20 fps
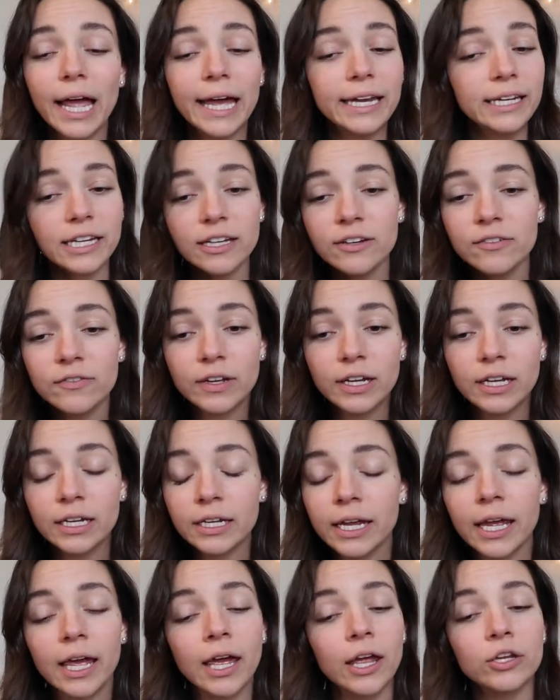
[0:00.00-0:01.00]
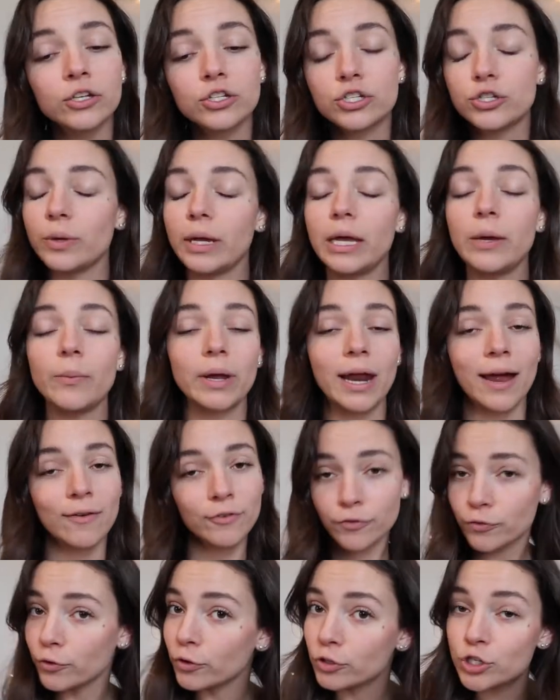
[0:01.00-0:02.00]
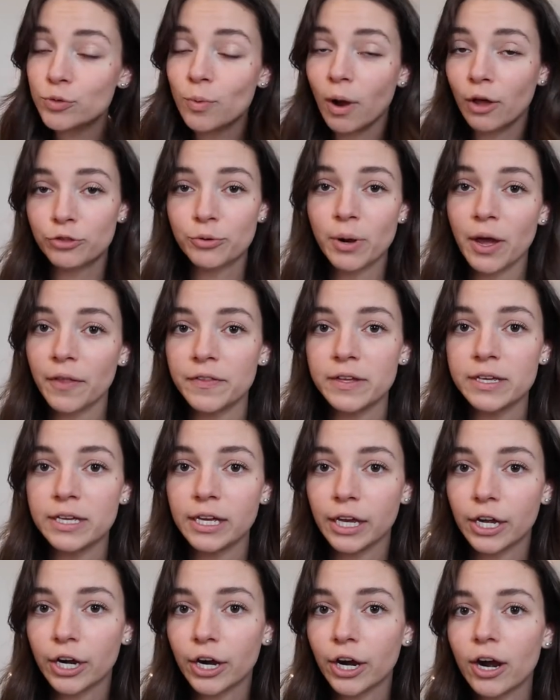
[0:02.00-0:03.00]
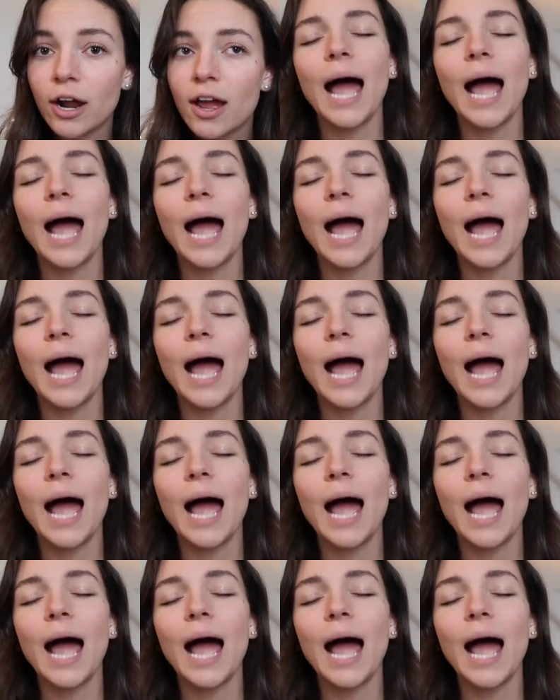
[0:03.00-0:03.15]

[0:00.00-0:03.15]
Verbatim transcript: and convenient to eat whatever food you want throughout the year,